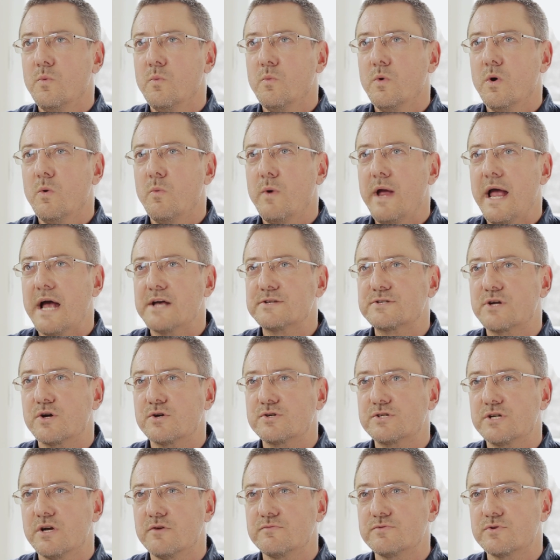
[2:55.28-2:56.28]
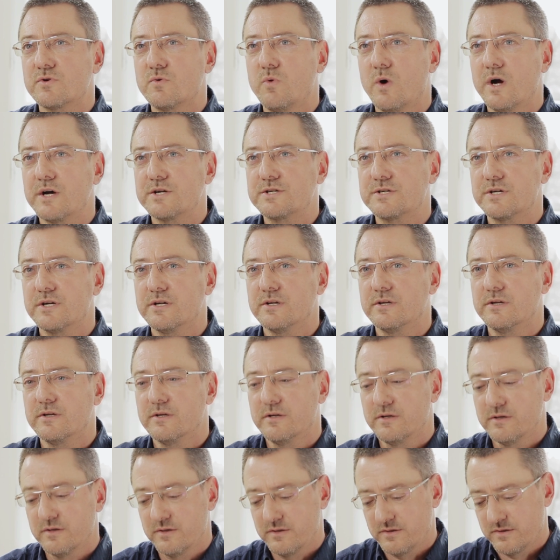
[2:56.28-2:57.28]
When we ask ourselves the
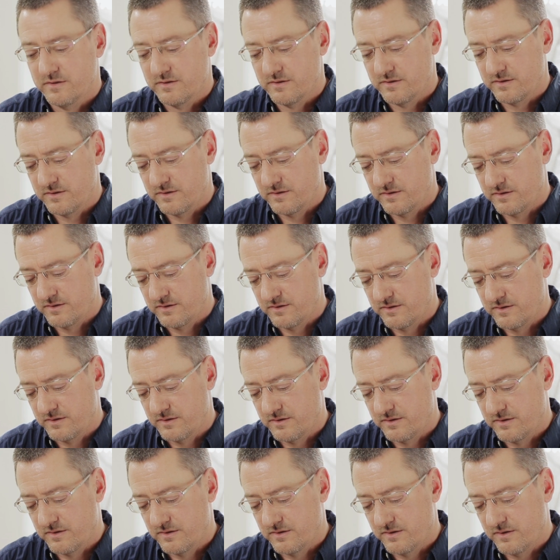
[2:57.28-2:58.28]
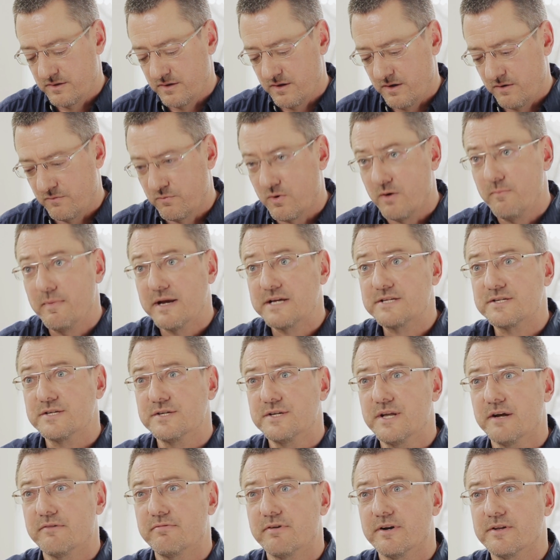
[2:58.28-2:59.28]
question of what makes the
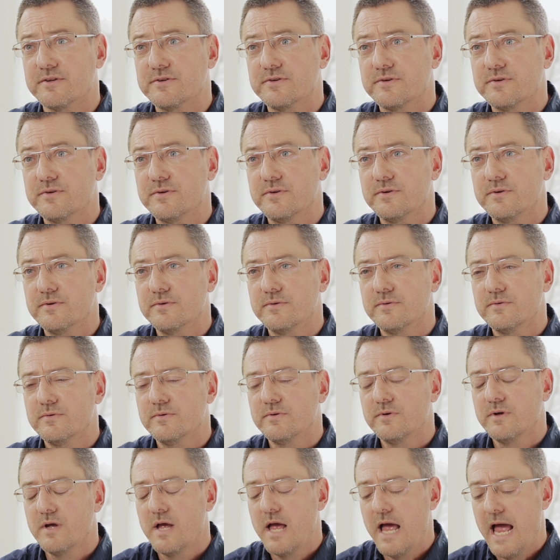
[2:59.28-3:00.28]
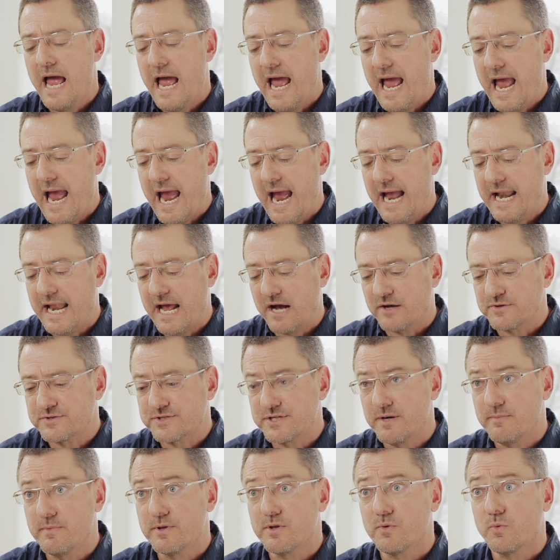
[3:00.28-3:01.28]
difference, and how
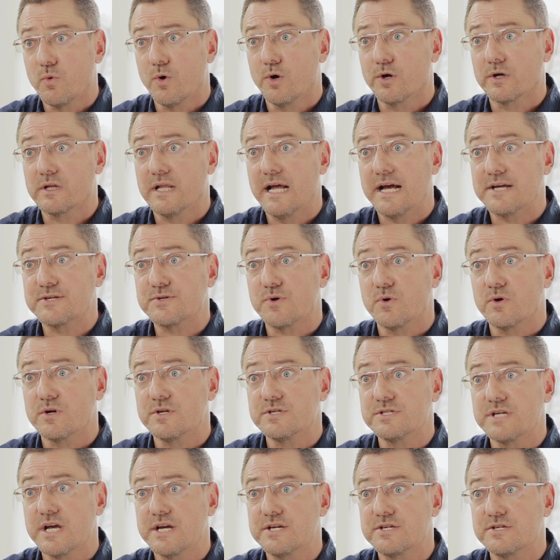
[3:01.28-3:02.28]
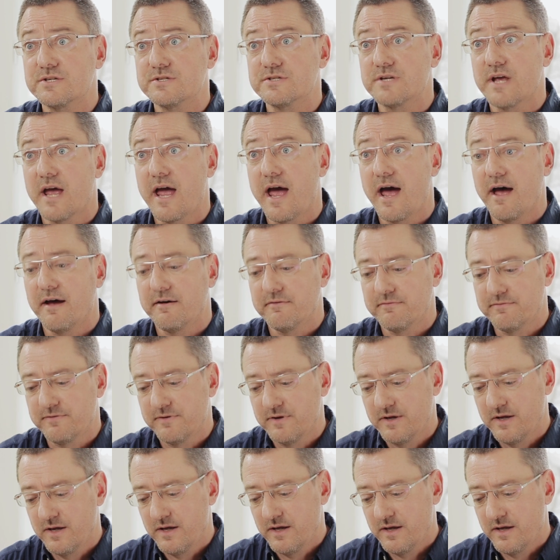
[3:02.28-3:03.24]
some of the world-class organizations have